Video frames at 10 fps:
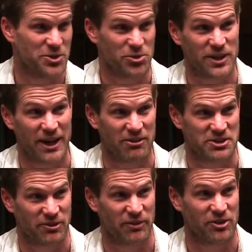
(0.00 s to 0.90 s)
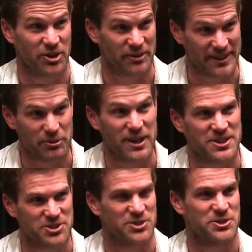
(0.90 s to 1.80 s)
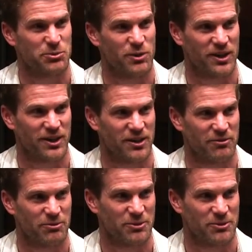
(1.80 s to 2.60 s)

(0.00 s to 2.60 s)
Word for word: your character Raphael, he wears just the one glove,